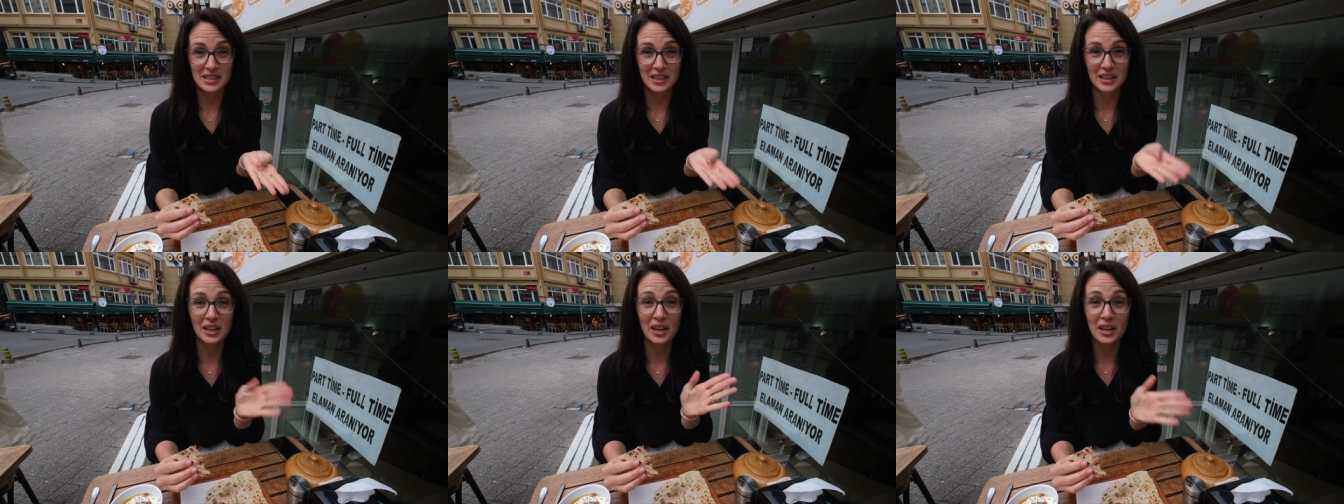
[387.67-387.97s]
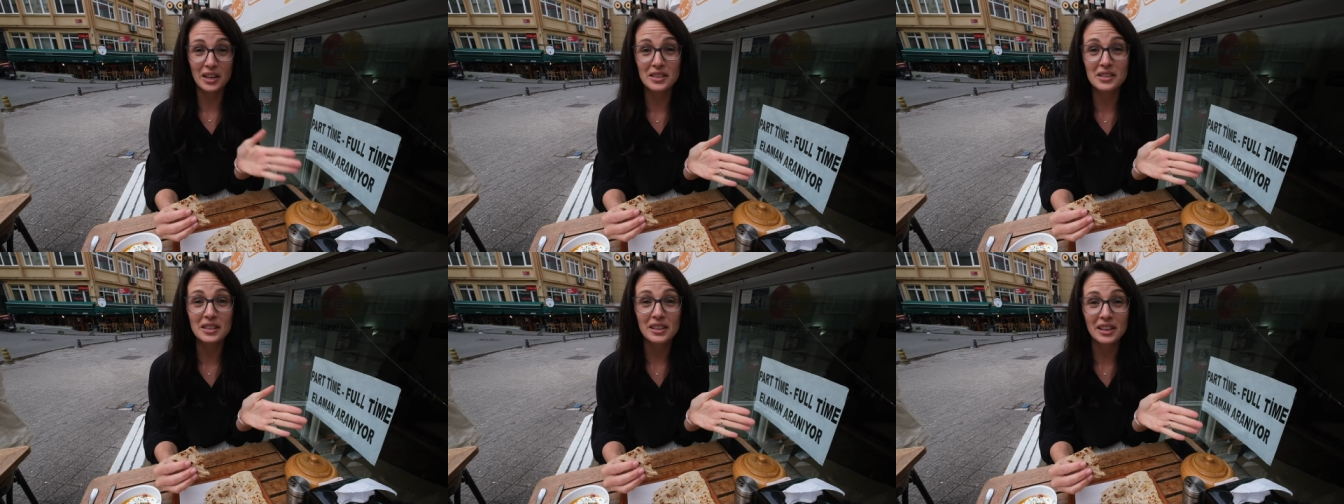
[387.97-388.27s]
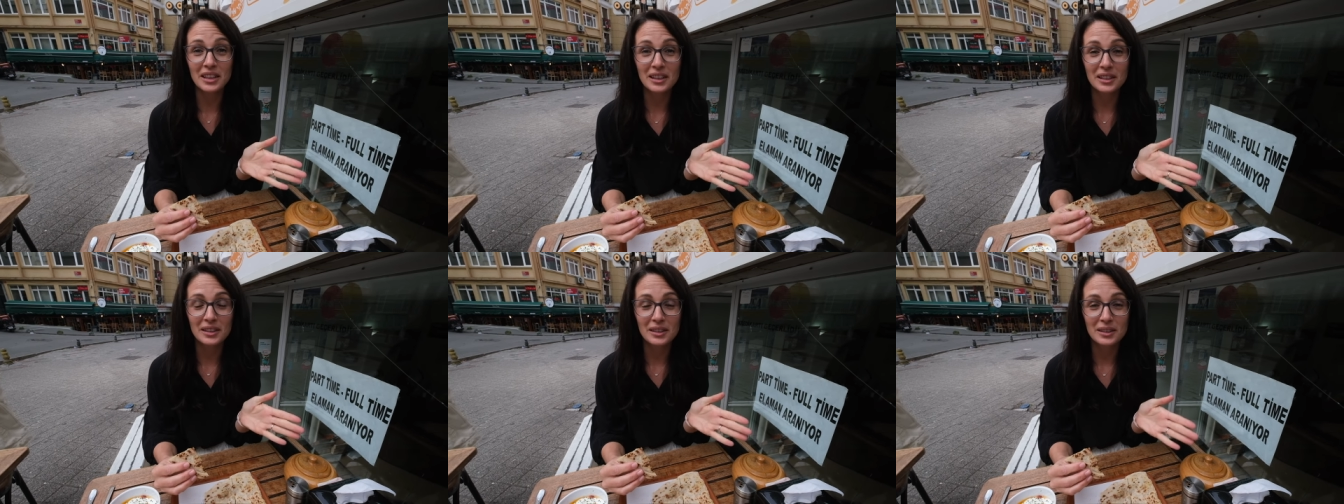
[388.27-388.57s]
And
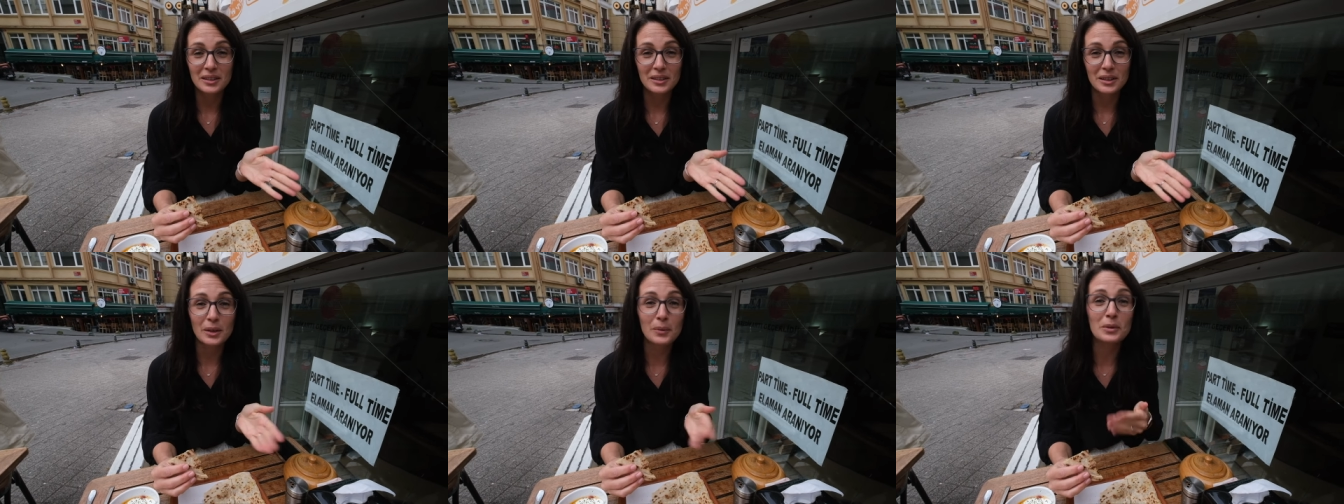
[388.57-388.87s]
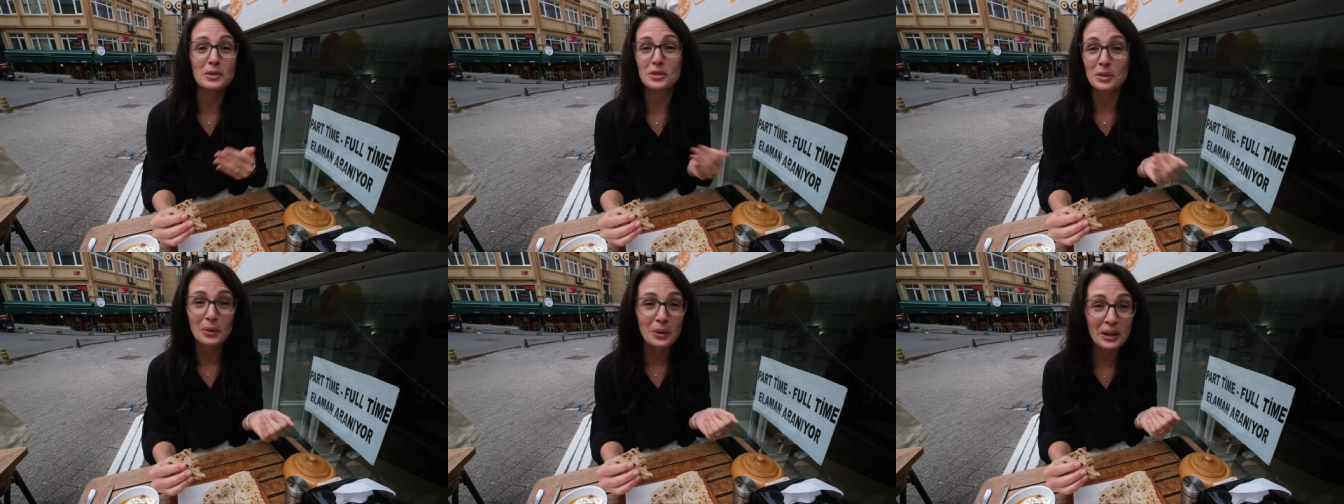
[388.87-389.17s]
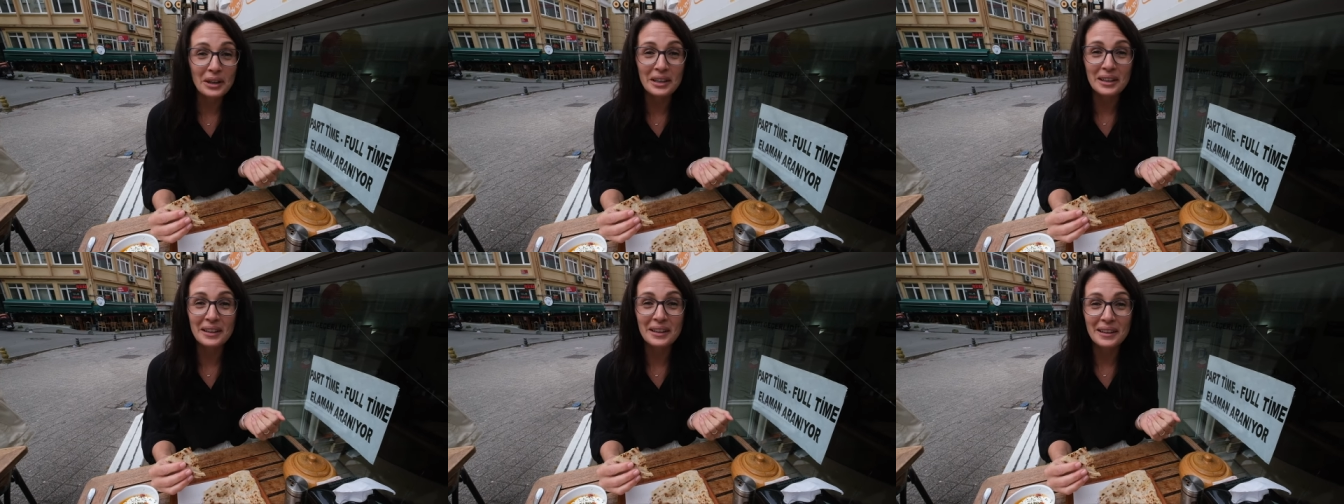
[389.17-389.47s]
honestly, it was so
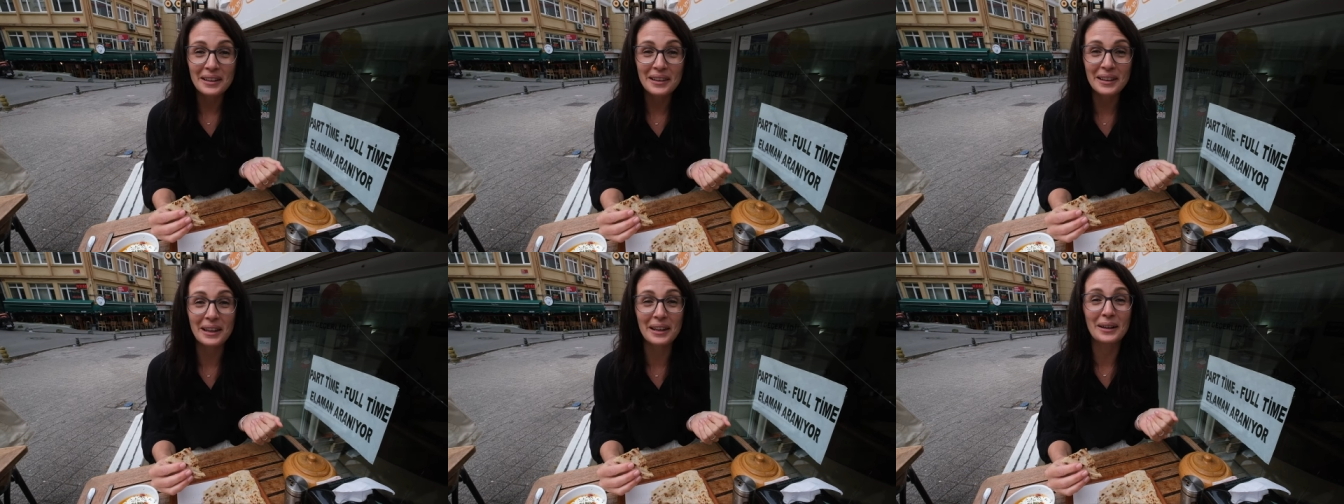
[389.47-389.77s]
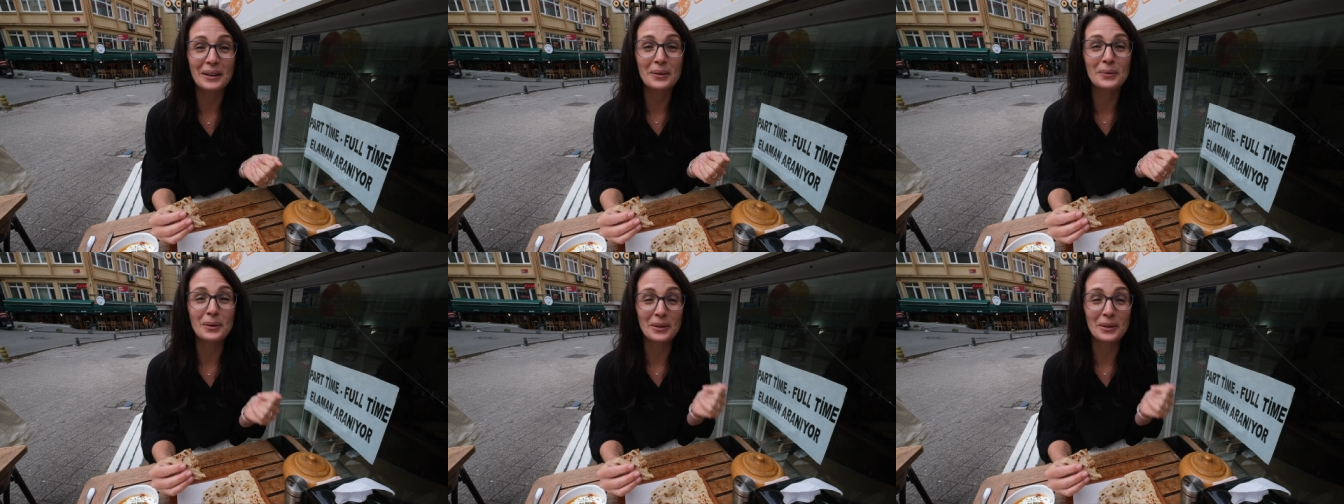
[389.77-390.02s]
good that